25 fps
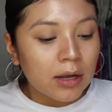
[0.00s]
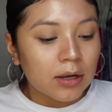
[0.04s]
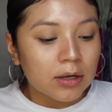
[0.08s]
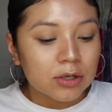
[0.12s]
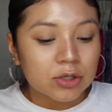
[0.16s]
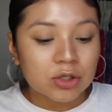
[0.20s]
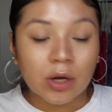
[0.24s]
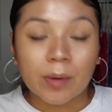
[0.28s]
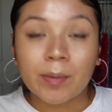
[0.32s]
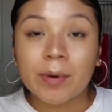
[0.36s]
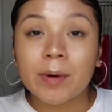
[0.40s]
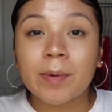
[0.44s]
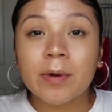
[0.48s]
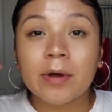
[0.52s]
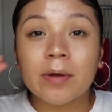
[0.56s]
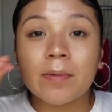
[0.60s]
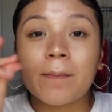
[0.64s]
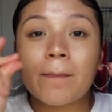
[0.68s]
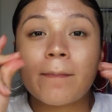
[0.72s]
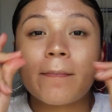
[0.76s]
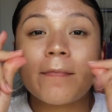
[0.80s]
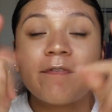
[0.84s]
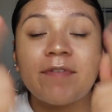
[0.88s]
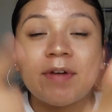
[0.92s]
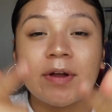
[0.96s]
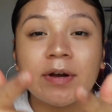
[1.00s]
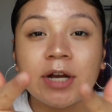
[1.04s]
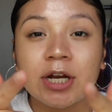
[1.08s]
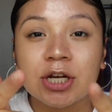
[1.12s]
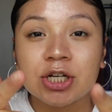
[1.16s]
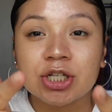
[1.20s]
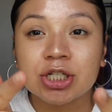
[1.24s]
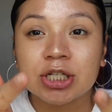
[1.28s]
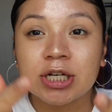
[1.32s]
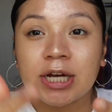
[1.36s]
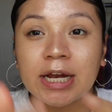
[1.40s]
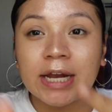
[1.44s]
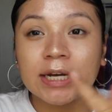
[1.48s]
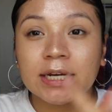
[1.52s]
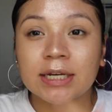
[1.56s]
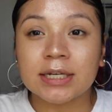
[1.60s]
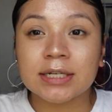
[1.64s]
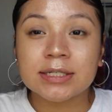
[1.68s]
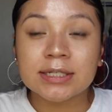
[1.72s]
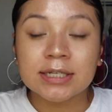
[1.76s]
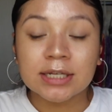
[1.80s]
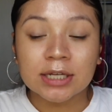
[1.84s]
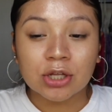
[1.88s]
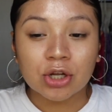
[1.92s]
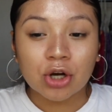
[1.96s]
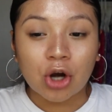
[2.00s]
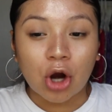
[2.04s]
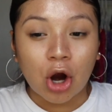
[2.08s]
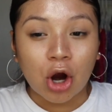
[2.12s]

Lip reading: So I'm gonna put foundation and concealer